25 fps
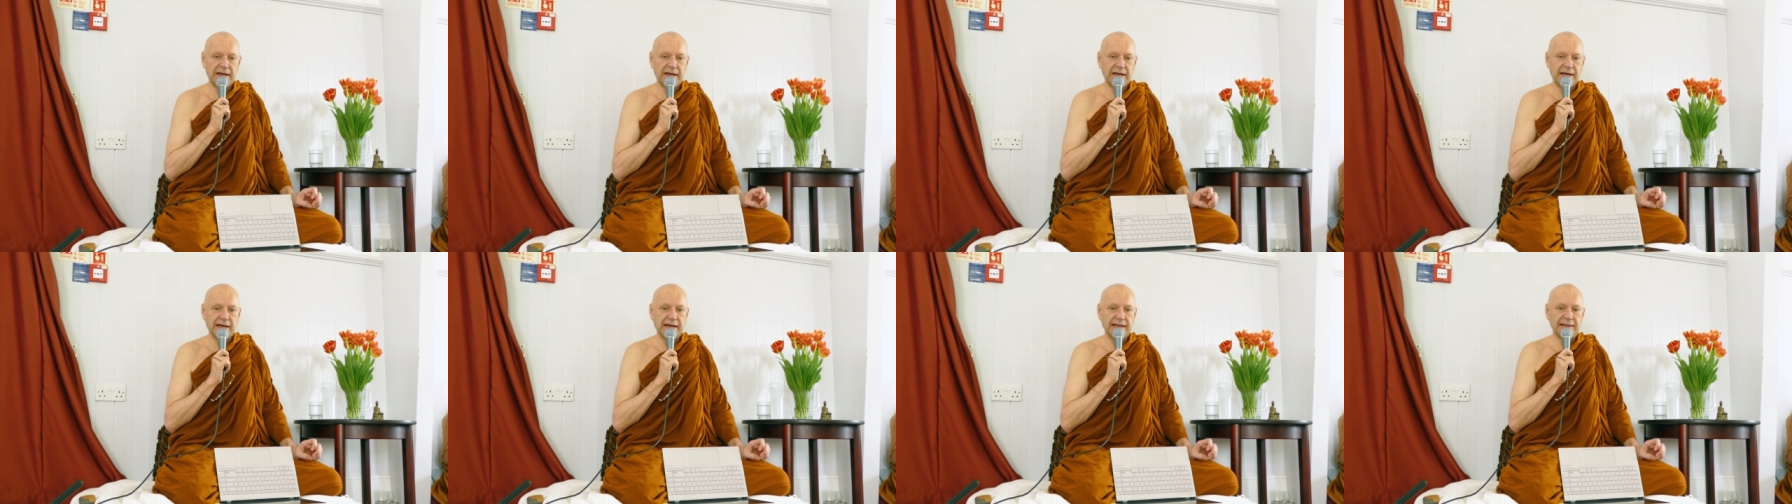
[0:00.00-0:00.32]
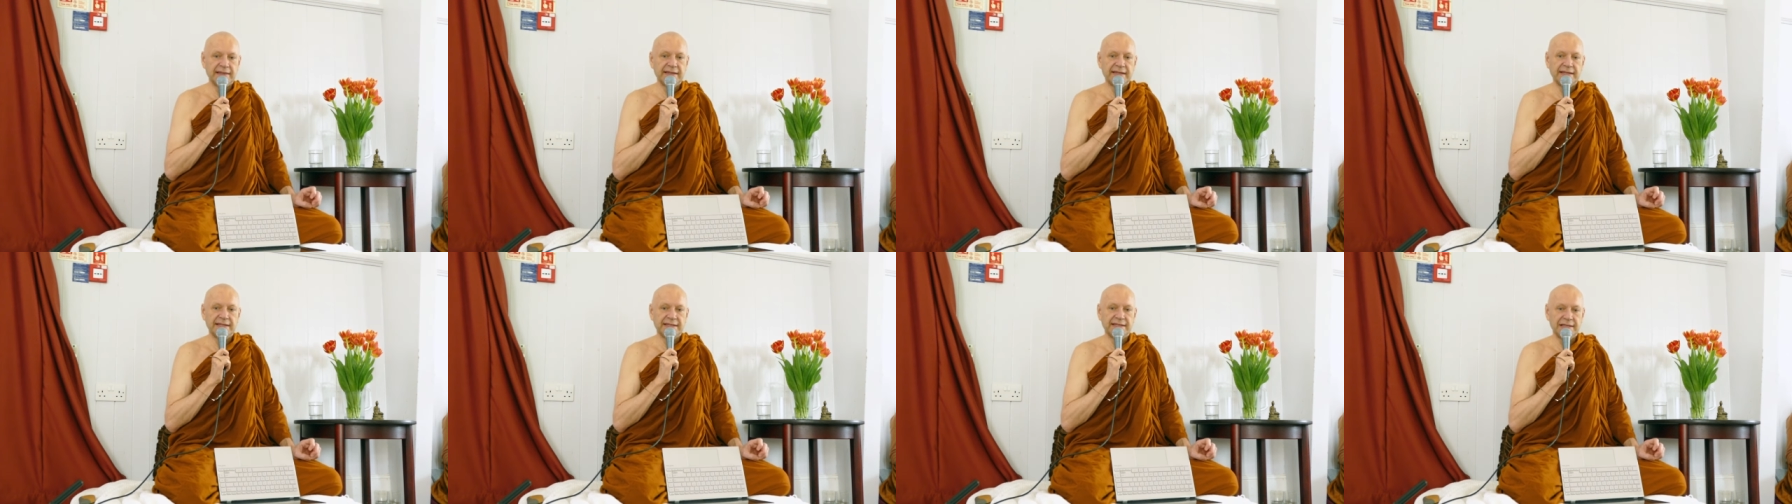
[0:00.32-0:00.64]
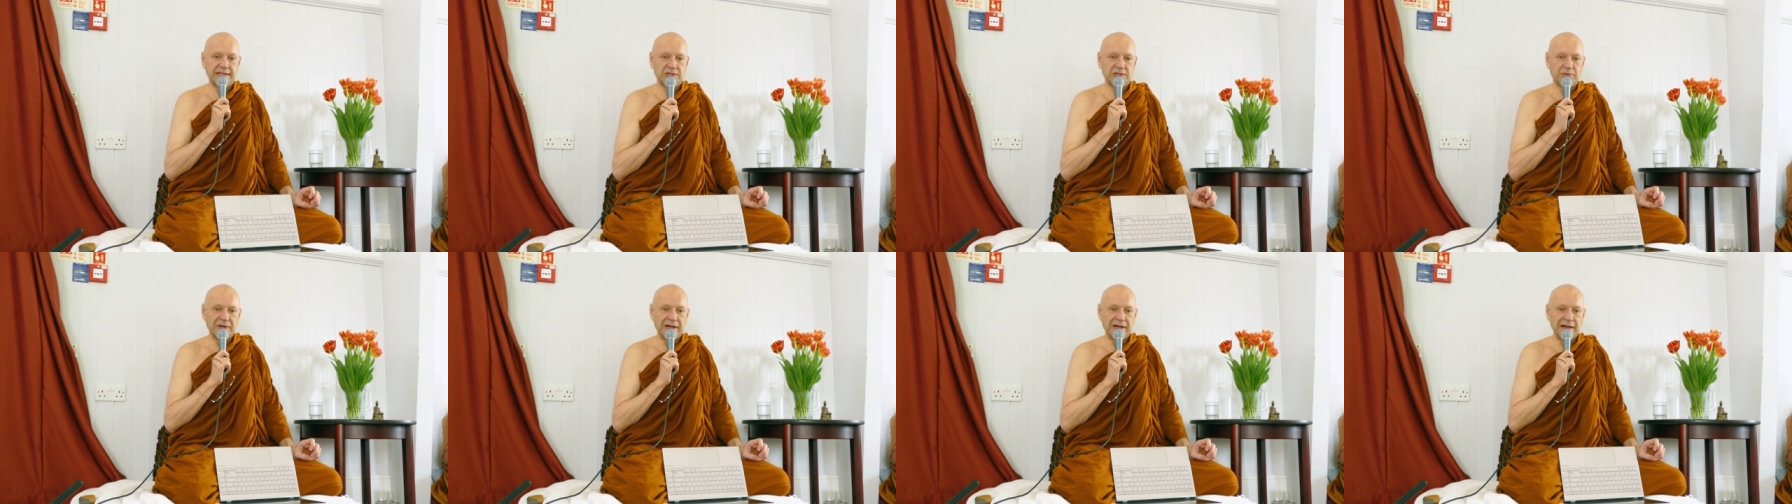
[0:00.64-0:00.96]
And this
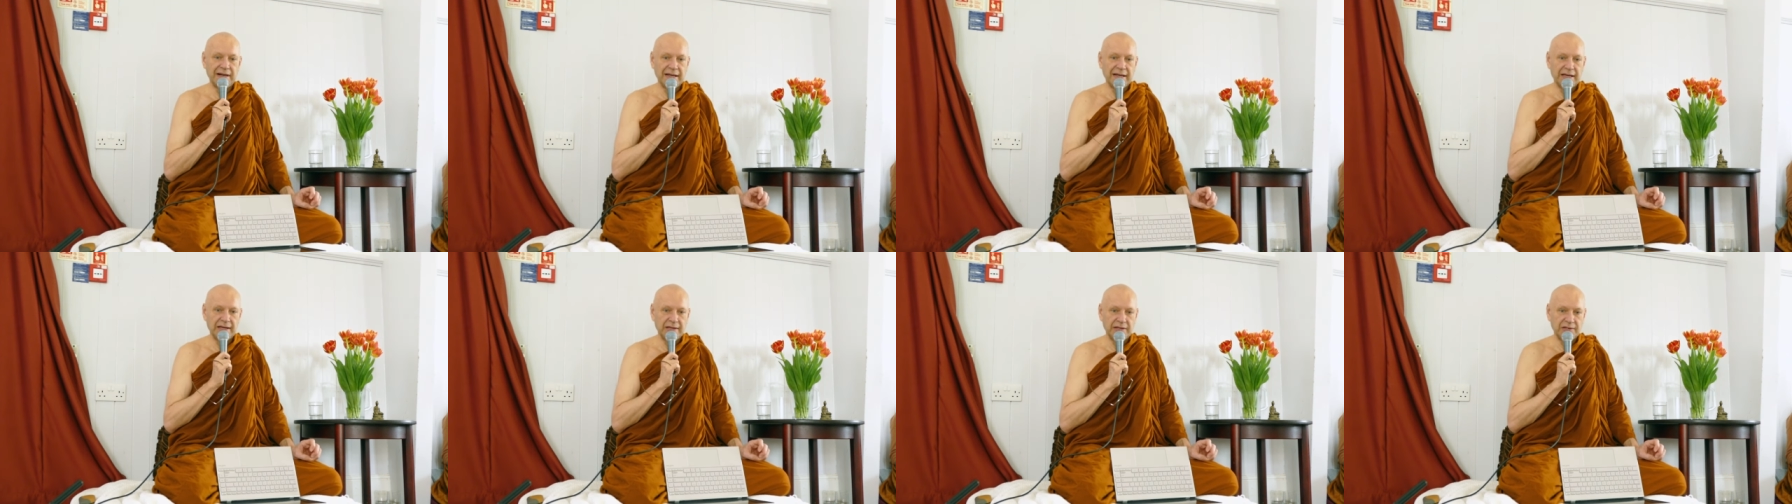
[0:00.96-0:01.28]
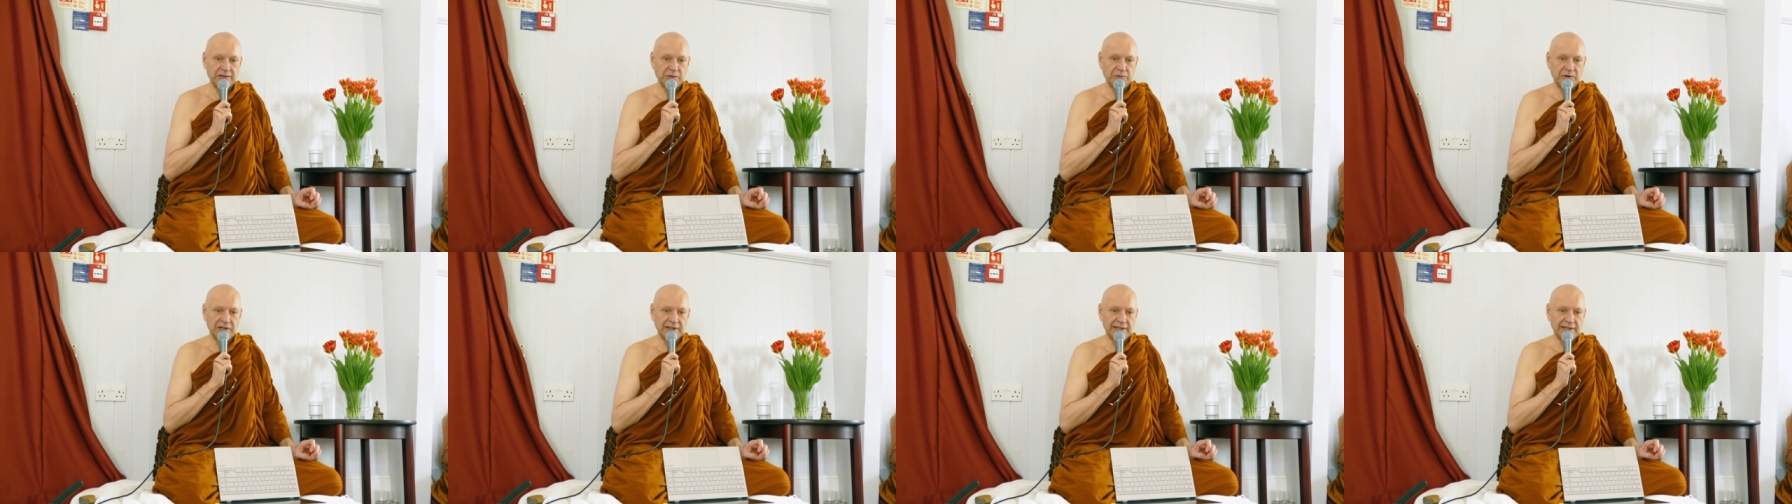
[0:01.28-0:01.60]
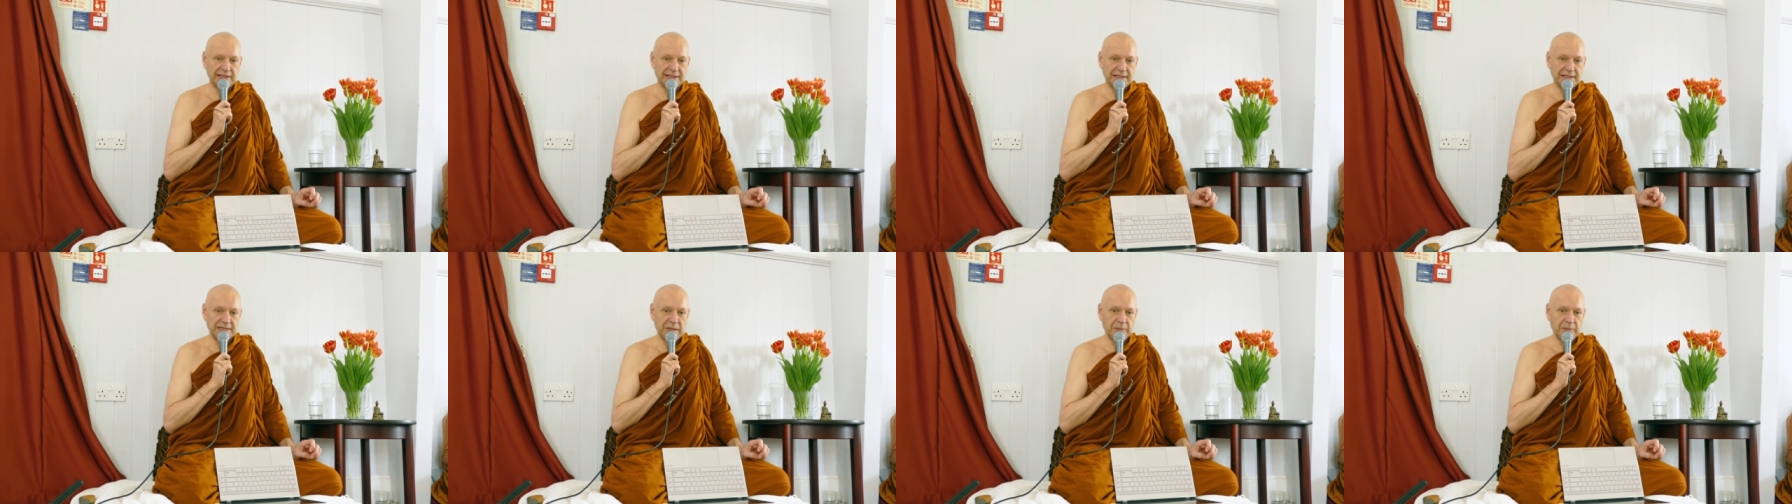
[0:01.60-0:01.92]
is really so what
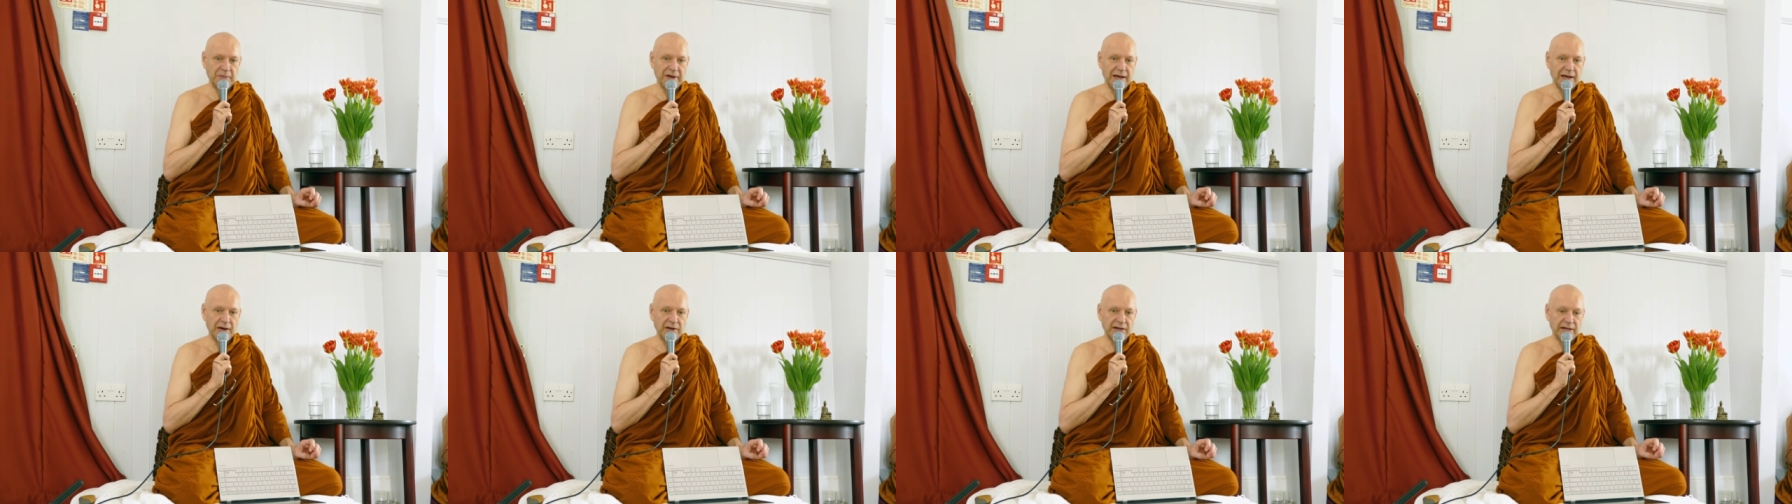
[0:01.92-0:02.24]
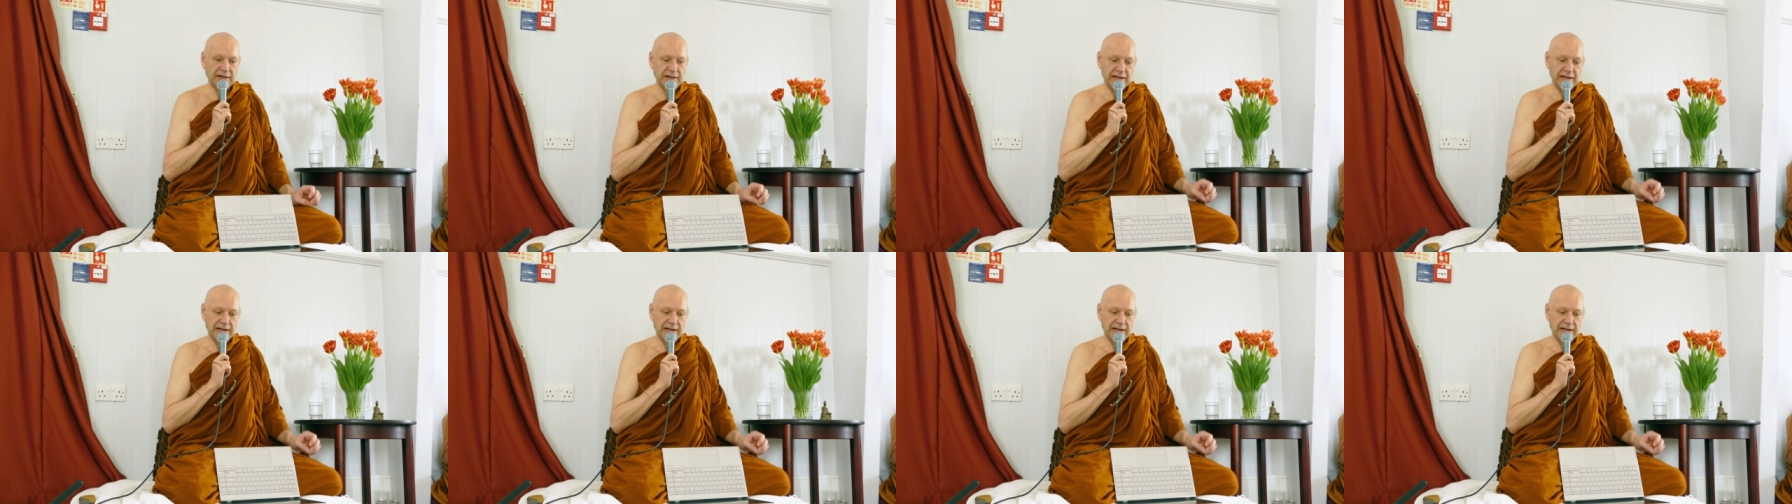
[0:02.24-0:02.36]
this is about.